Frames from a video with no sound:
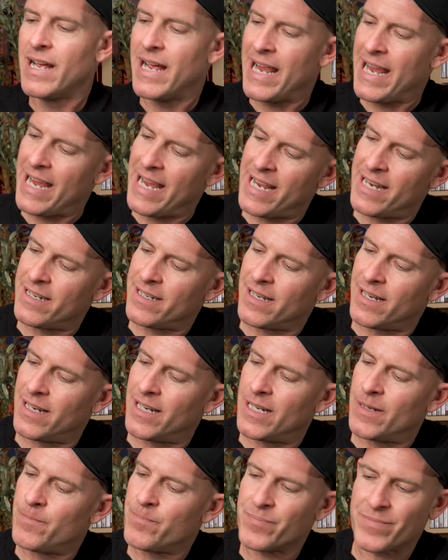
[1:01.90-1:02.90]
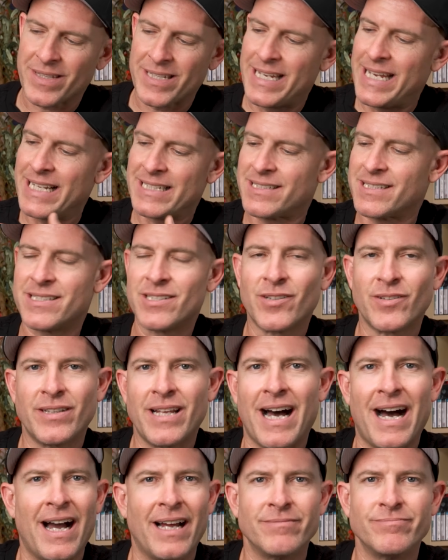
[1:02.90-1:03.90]
and it's still
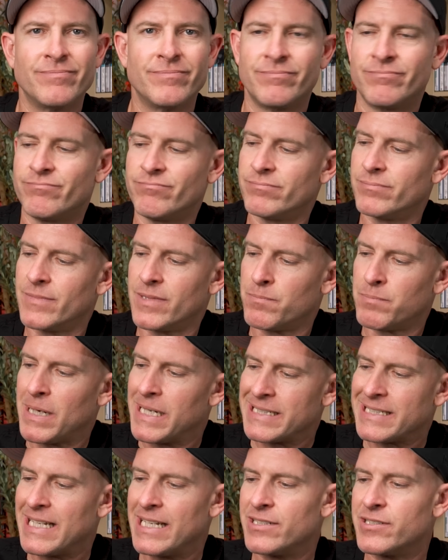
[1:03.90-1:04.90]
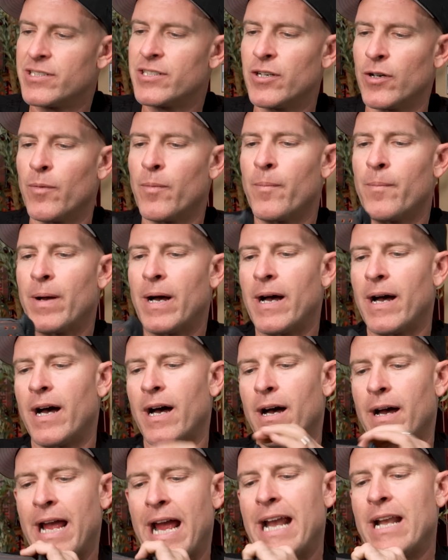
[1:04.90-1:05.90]
not Pusshead 2.
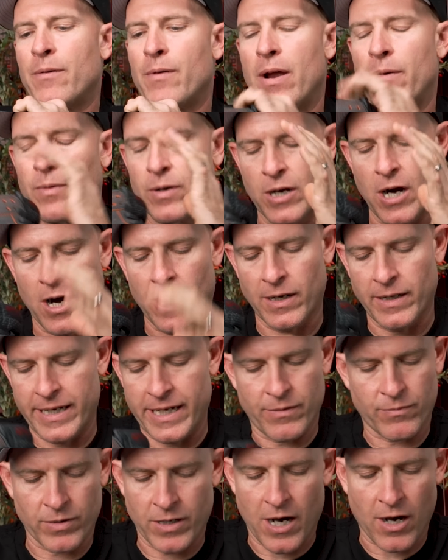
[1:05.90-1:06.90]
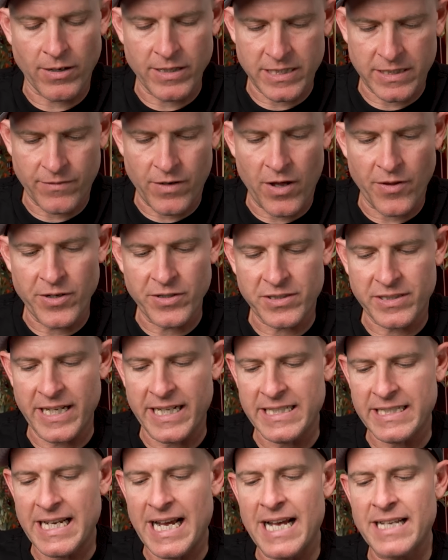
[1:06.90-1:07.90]
Anyway, regardless of all those
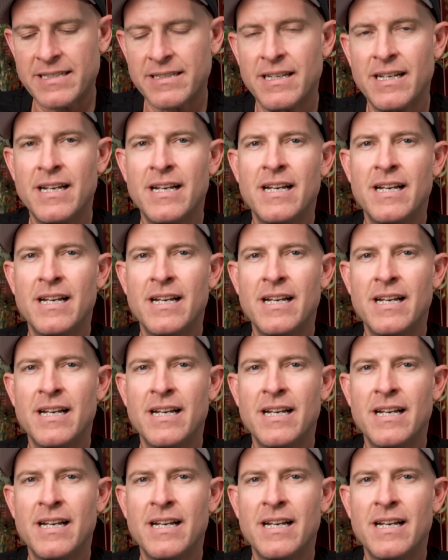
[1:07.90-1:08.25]
things, guys,